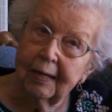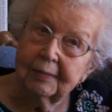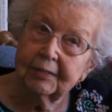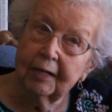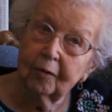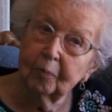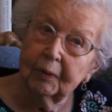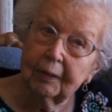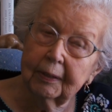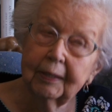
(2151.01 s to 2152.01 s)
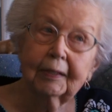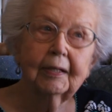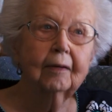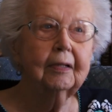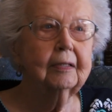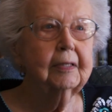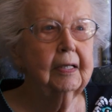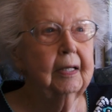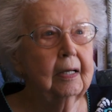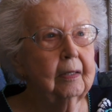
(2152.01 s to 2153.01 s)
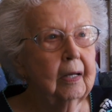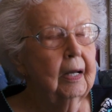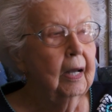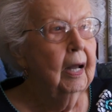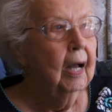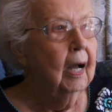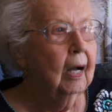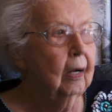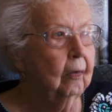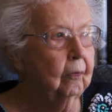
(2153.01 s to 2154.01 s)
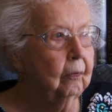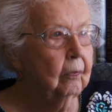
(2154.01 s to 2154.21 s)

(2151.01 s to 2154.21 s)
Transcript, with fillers: set up a clinic down at the, uh, uh,